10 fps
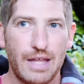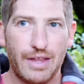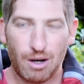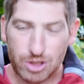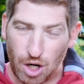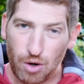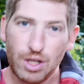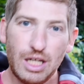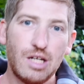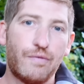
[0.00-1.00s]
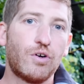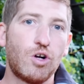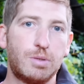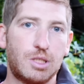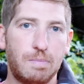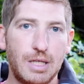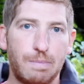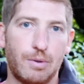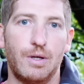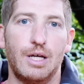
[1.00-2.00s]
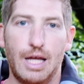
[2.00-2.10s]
they are targeting different groups of people.